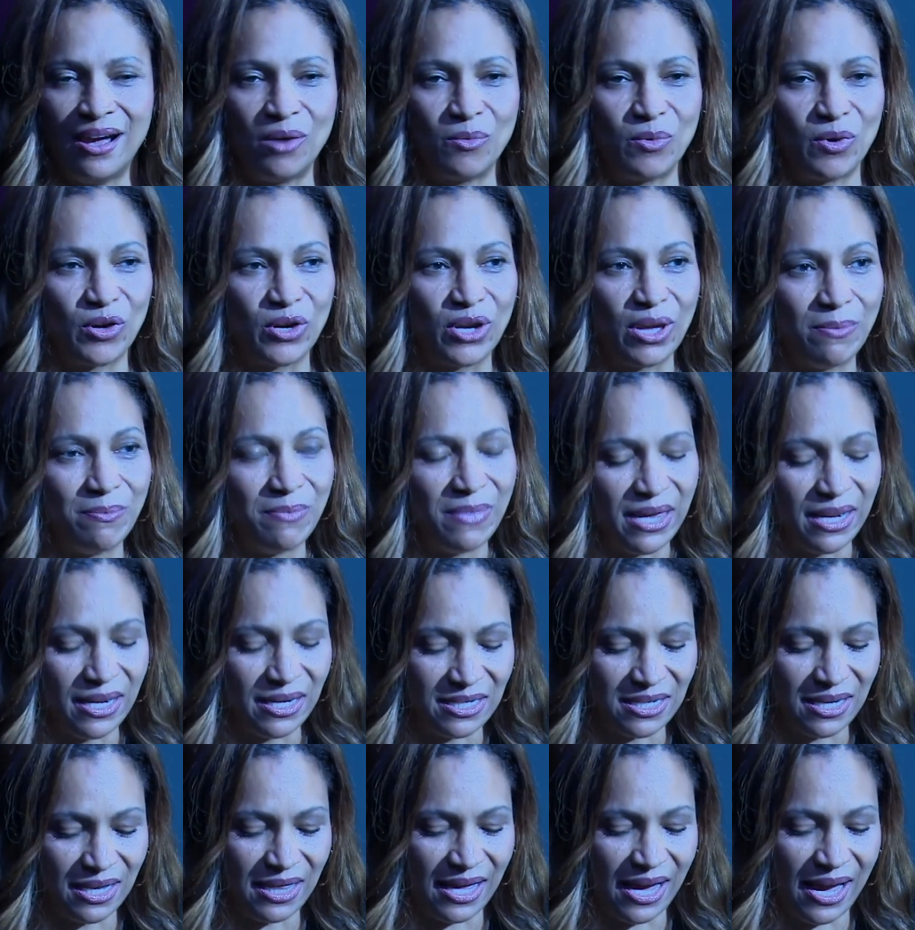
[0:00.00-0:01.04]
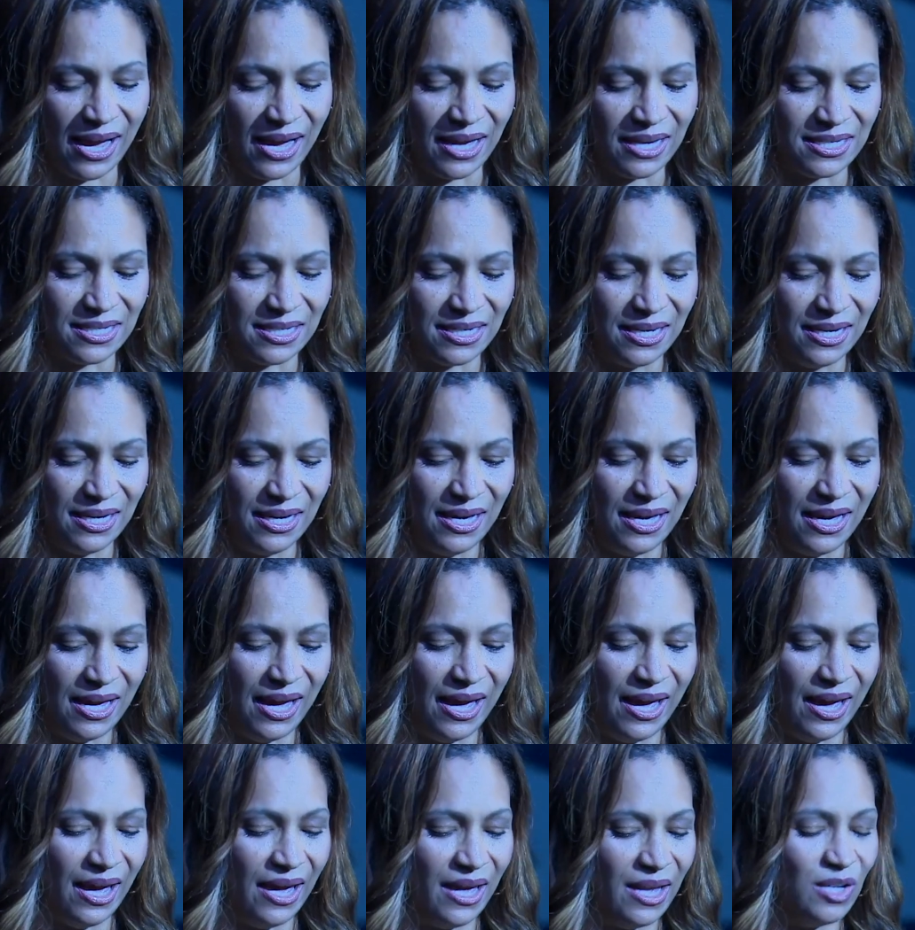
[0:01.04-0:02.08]
We're committed to that.
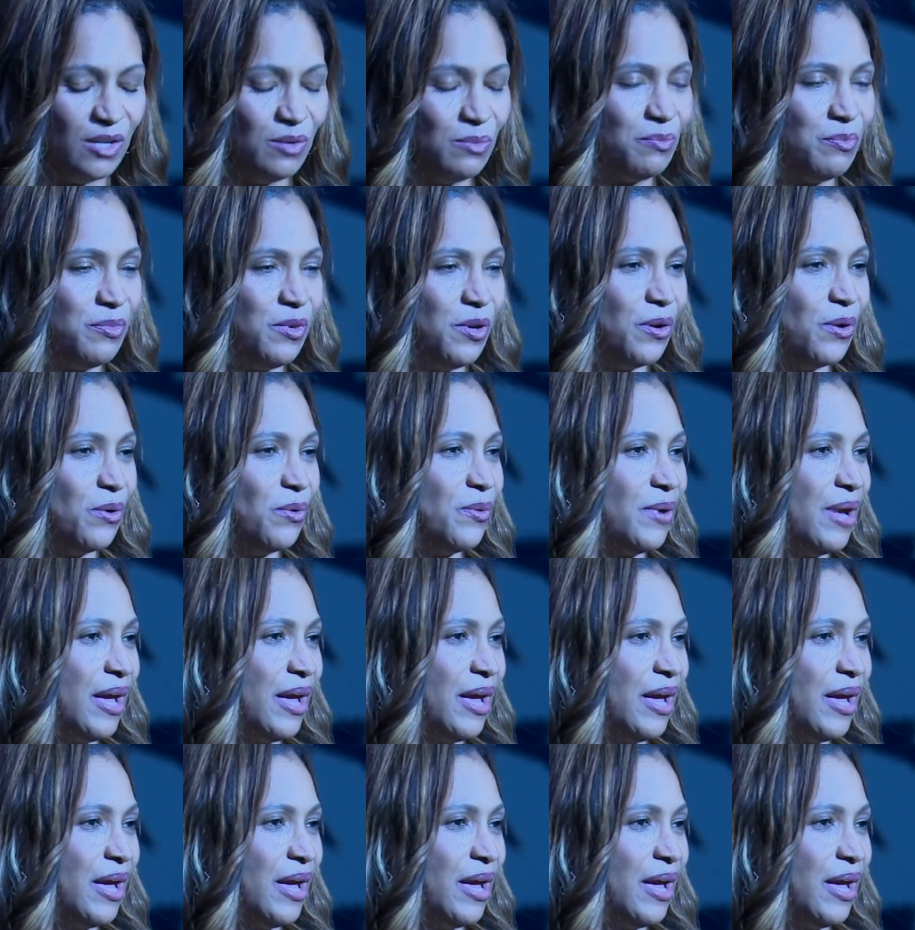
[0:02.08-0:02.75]
And, you know,